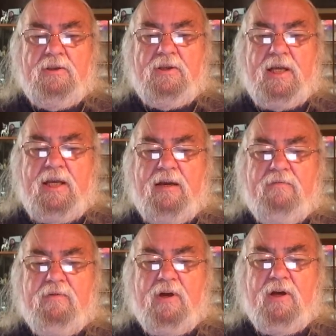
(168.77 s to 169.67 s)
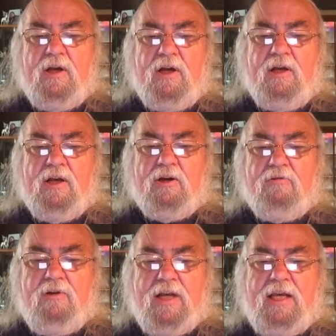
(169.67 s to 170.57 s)
They have
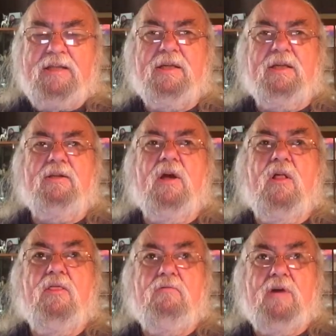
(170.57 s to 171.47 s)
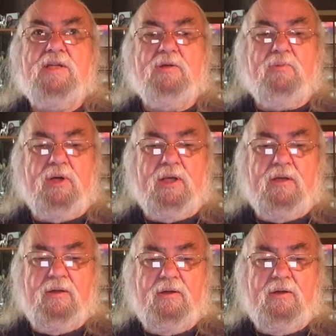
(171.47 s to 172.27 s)
created the recipe